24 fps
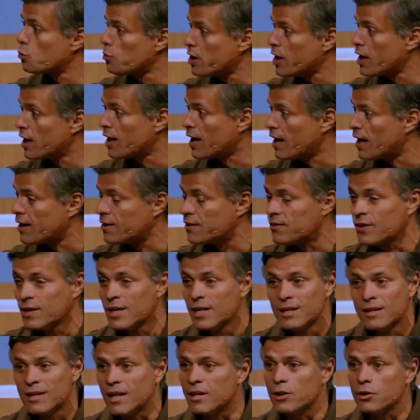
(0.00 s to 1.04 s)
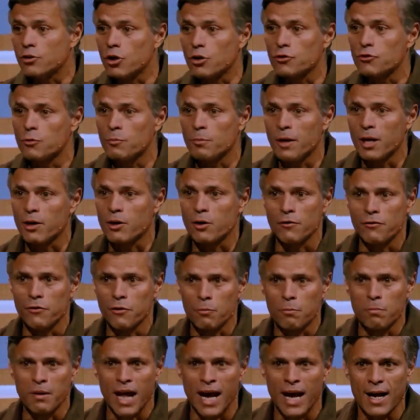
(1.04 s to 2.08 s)
to realize that it doesn't matter if
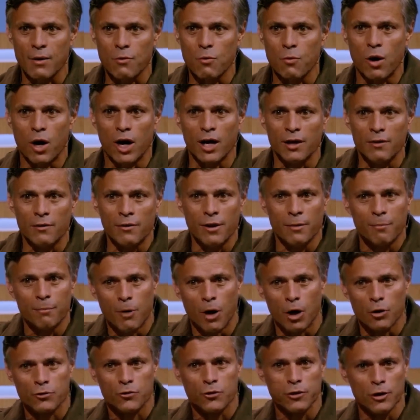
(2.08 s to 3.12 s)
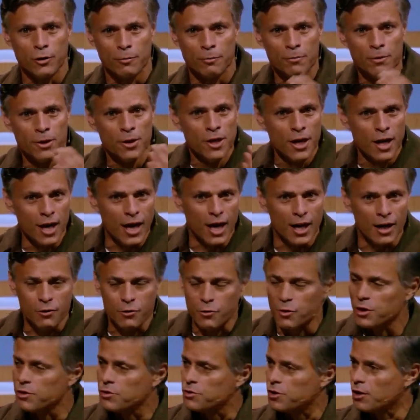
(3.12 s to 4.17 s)
you're black, white, Muslim,
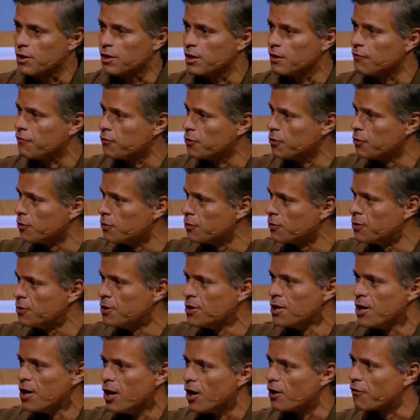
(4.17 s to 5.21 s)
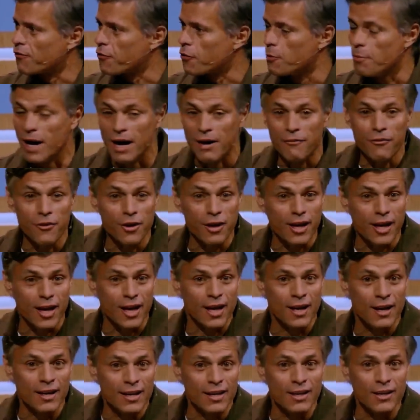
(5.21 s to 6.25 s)
Christian, if you are from
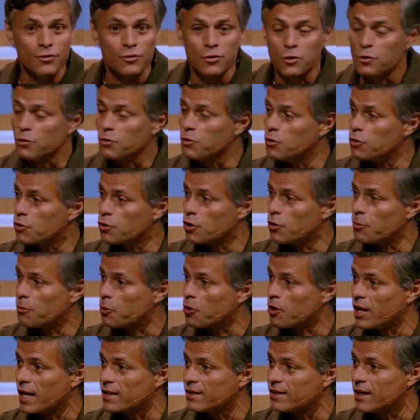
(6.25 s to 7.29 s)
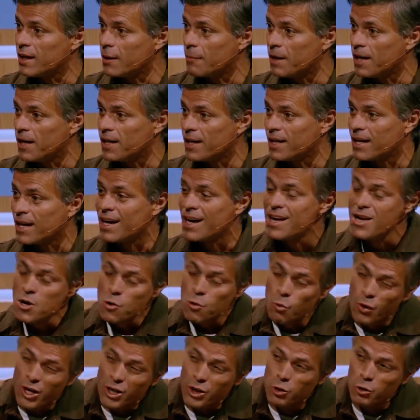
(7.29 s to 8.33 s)
Africa, Eastern Europe, or Latin America.
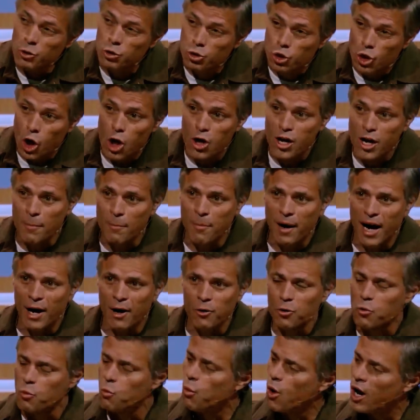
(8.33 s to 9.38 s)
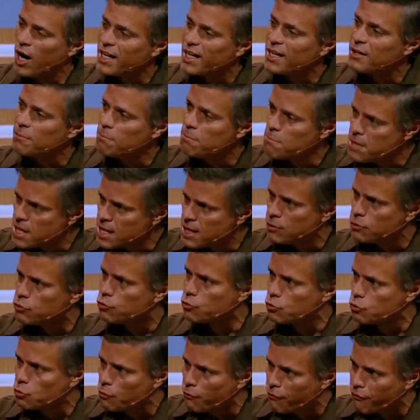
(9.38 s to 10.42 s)
When you talk about what it
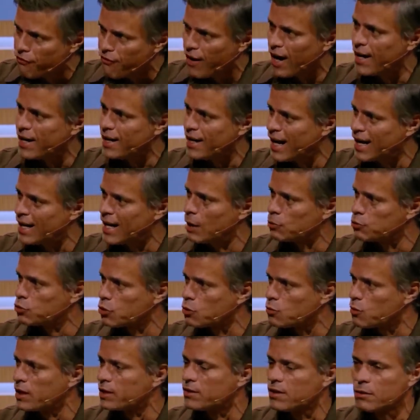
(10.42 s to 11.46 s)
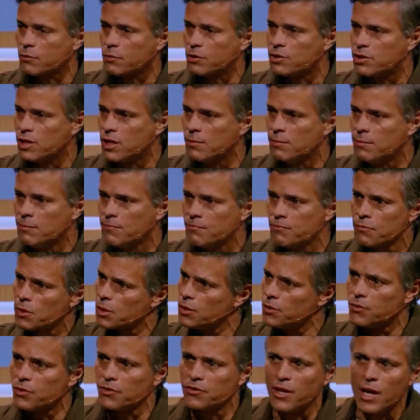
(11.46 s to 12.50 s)
means to fight an autocratic regime,
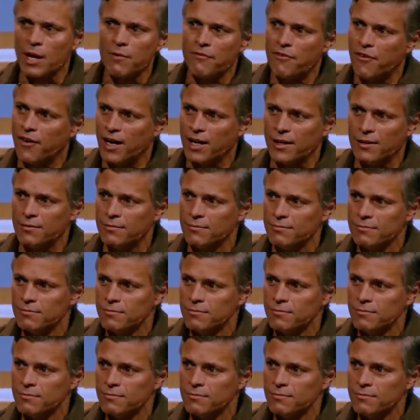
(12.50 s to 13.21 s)
it's the same fight.